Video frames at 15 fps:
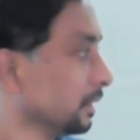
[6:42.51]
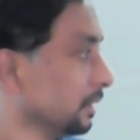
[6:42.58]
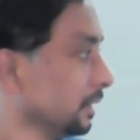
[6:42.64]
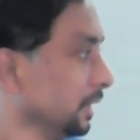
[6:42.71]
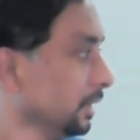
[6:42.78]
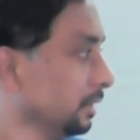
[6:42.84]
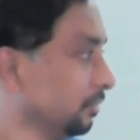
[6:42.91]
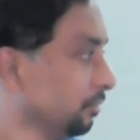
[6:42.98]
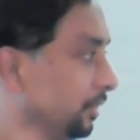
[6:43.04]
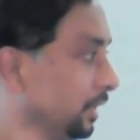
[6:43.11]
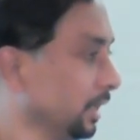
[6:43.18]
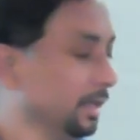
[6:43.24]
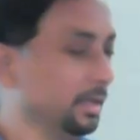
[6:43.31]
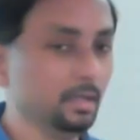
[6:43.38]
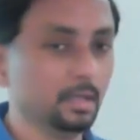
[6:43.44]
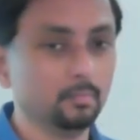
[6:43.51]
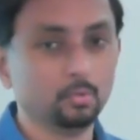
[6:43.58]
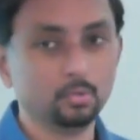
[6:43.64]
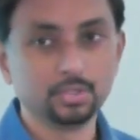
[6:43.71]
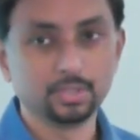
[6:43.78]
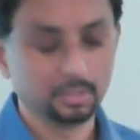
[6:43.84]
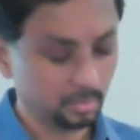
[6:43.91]
Right? Feeling,
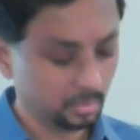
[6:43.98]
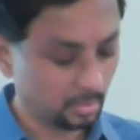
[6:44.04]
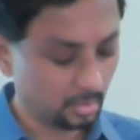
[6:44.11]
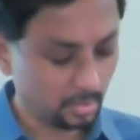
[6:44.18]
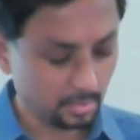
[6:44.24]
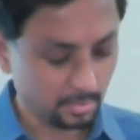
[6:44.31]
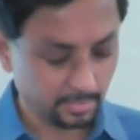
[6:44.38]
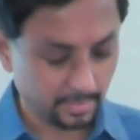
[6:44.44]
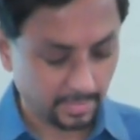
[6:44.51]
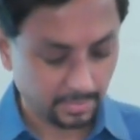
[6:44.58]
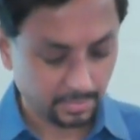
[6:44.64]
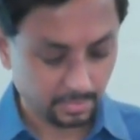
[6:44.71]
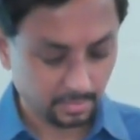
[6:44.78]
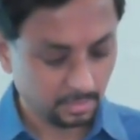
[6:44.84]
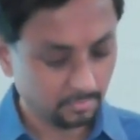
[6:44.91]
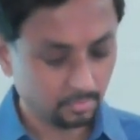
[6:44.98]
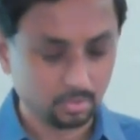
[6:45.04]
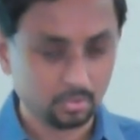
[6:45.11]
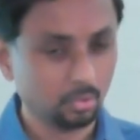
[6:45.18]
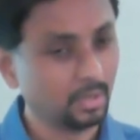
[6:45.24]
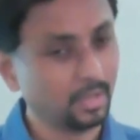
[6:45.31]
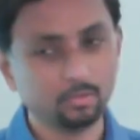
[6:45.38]
emotion, thoughts, action, and our
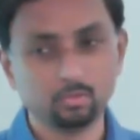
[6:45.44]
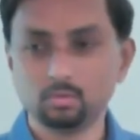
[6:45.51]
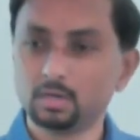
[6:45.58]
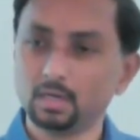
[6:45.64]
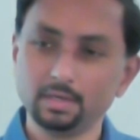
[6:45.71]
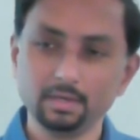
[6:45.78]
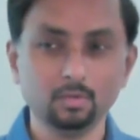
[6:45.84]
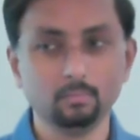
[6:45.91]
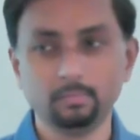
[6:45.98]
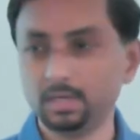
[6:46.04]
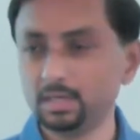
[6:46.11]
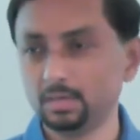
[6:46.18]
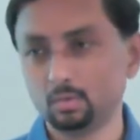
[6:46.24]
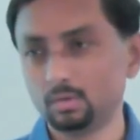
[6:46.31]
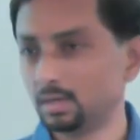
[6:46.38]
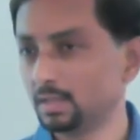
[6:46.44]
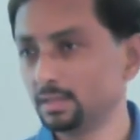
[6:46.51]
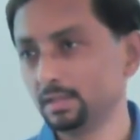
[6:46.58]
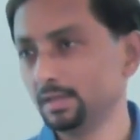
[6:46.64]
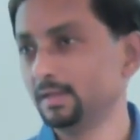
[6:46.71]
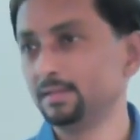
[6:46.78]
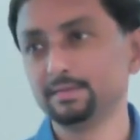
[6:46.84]
goal as you continue meditation,
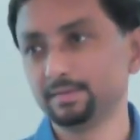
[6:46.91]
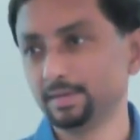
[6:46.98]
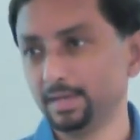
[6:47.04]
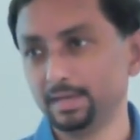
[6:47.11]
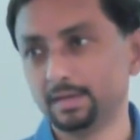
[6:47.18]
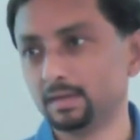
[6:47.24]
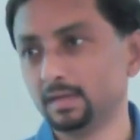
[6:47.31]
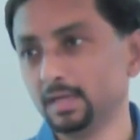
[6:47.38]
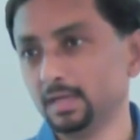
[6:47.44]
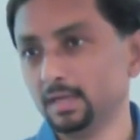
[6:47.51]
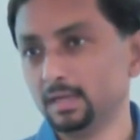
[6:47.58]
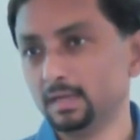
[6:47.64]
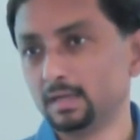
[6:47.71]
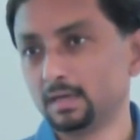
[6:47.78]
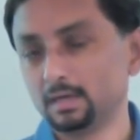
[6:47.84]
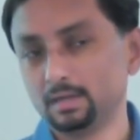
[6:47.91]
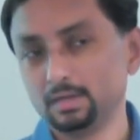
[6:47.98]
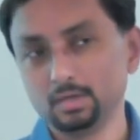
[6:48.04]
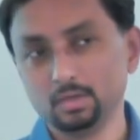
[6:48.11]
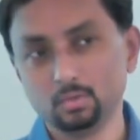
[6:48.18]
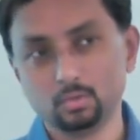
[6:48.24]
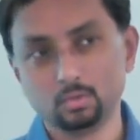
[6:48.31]
nothing else is needed.
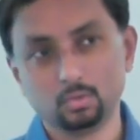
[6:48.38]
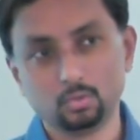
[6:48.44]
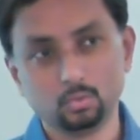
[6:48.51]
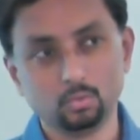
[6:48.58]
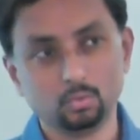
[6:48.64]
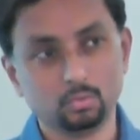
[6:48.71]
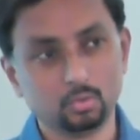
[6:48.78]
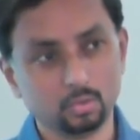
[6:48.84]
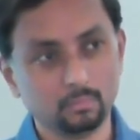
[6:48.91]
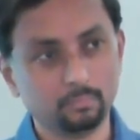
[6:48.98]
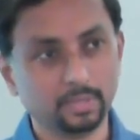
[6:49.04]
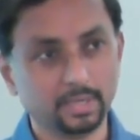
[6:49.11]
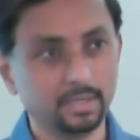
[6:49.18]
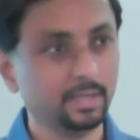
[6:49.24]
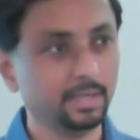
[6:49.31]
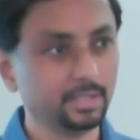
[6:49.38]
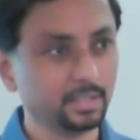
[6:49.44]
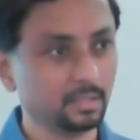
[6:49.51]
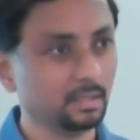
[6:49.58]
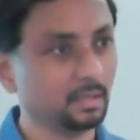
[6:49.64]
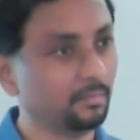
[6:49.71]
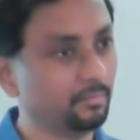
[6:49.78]
Continue to do good
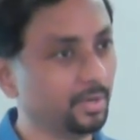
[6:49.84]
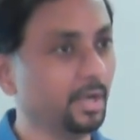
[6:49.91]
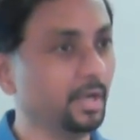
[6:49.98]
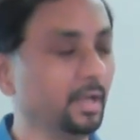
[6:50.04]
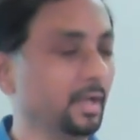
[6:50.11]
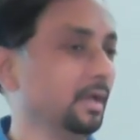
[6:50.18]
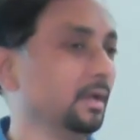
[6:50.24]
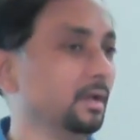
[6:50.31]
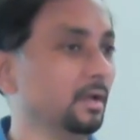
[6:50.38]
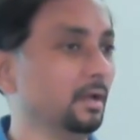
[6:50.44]
meditation every day.